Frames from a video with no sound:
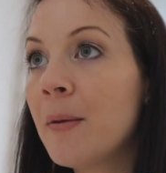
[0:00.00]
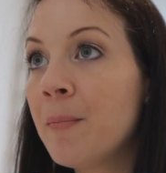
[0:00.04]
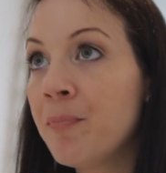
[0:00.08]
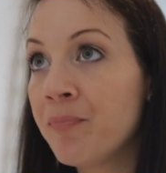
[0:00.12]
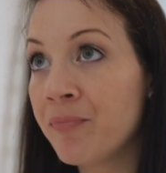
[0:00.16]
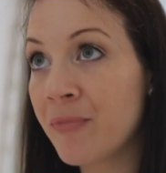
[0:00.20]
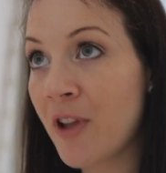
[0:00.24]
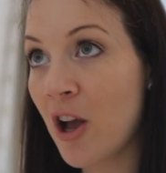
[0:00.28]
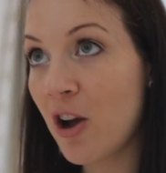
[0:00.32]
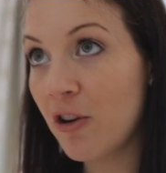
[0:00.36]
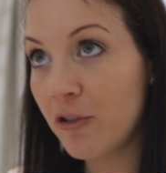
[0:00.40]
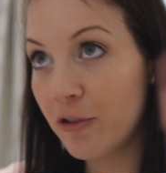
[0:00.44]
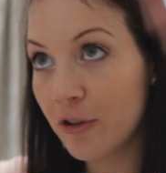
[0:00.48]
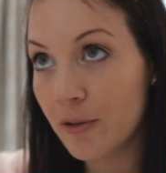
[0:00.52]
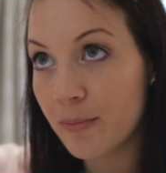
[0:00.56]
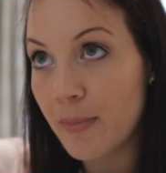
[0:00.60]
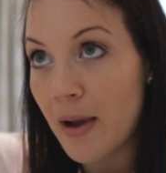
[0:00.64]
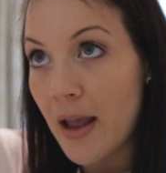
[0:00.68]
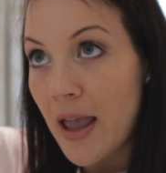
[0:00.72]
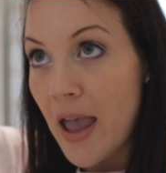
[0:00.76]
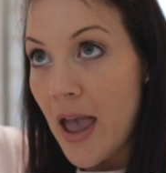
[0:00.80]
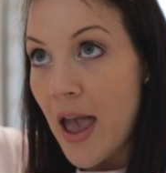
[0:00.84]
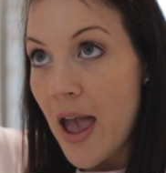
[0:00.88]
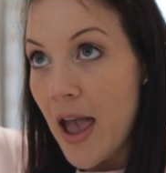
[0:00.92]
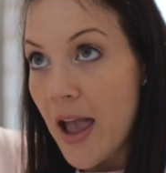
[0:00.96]
Now for
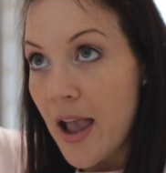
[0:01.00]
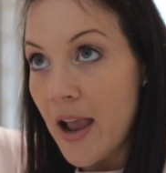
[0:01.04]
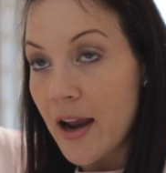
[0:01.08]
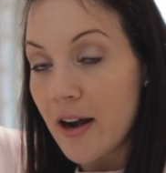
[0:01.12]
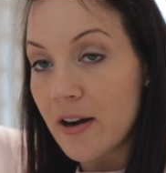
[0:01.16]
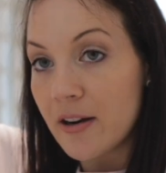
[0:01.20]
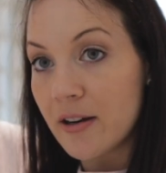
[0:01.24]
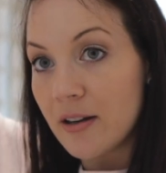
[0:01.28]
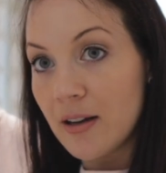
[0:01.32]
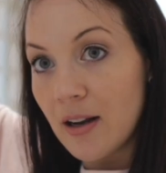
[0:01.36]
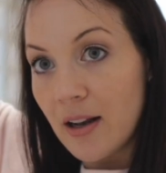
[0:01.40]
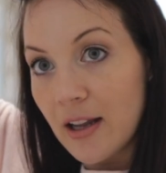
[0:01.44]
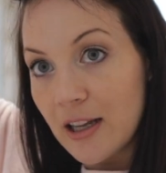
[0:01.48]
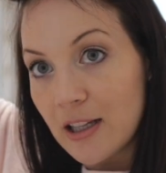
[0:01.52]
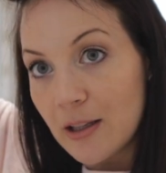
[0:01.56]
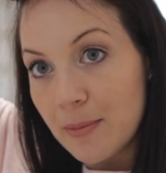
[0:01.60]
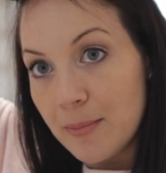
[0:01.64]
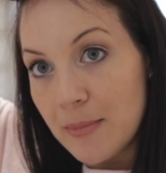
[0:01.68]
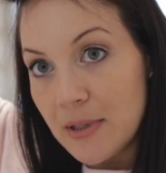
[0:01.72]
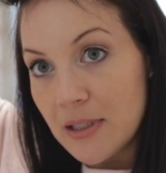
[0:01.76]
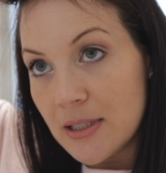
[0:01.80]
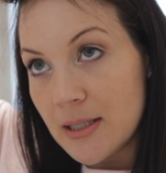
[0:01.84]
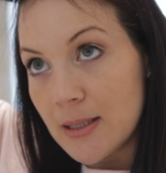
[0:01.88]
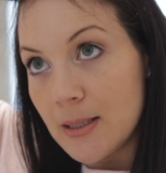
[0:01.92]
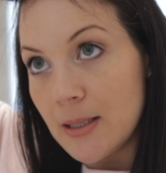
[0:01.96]
my hair, let
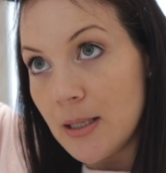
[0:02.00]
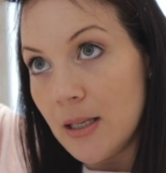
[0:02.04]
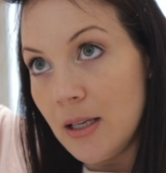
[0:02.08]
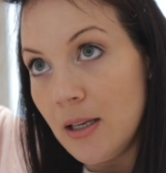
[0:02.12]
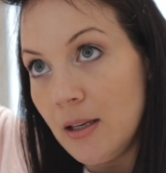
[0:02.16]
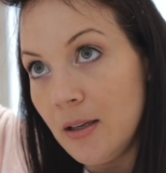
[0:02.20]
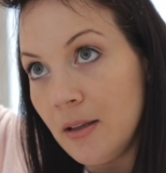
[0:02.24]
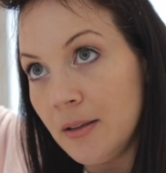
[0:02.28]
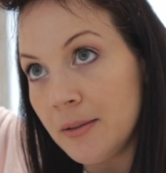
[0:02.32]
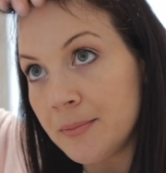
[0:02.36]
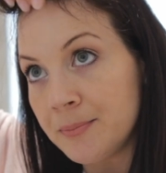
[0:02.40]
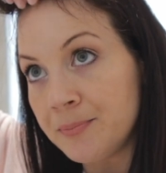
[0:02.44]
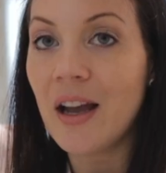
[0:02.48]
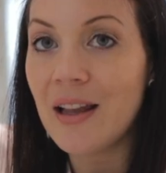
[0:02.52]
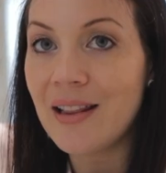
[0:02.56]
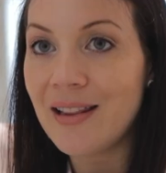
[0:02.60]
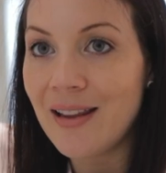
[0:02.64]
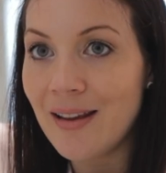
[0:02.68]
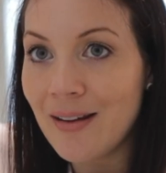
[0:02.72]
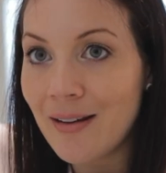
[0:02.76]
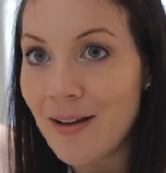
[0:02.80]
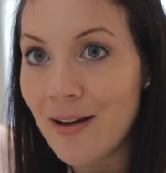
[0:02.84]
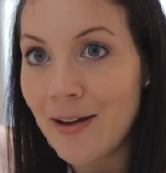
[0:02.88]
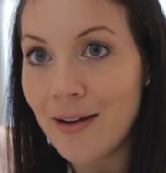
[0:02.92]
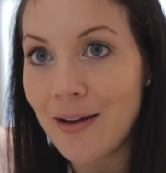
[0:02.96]
me see. I
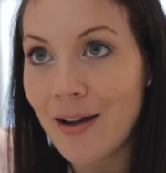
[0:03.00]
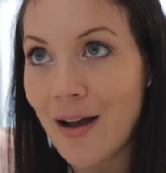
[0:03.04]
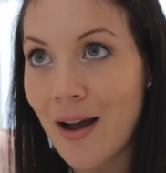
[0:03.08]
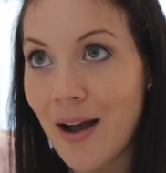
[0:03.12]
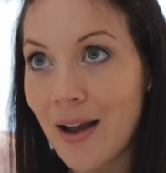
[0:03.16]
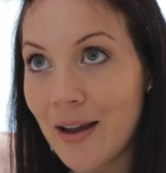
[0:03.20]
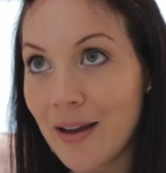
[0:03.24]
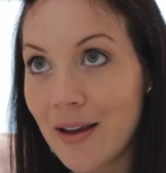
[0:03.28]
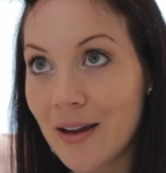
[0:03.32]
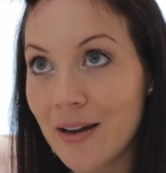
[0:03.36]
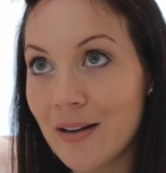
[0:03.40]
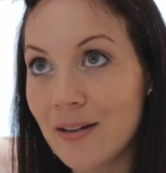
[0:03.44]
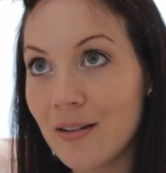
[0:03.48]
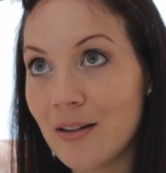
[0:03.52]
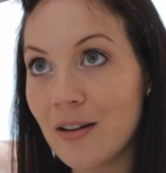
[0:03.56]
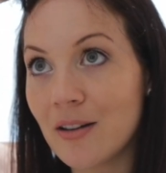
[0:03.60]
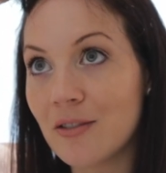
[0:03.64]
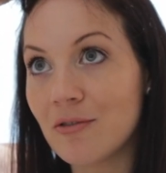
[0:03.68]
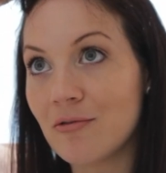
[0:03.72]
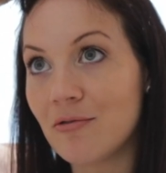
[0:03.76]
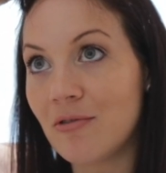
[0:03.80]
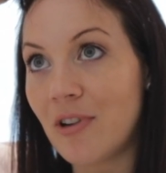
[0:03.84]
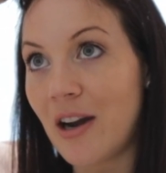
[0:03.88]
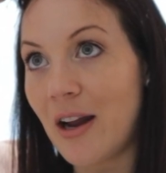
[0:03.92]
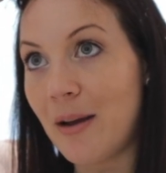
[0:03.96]
think I can
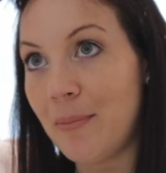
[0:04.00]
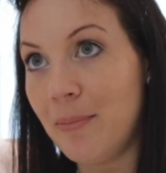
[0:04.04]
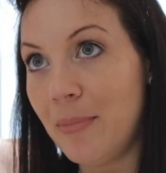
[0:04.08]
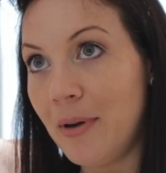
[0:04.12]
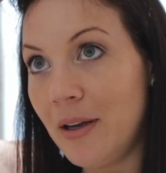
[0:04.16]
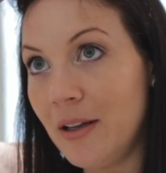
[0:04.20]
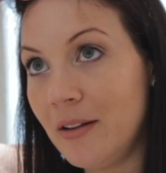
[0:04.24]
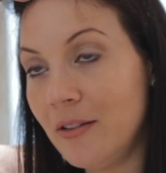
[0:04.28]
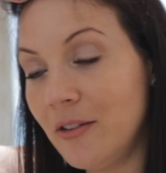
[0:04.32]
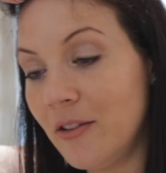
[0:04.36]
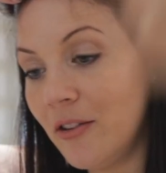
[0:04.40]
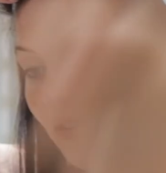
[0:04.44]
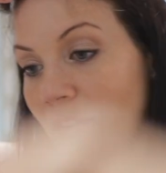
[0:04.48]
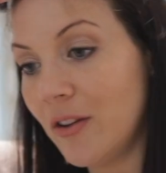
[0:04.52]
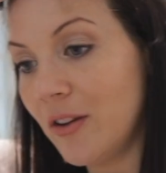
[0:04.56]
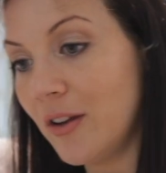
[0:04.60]
unwrap it.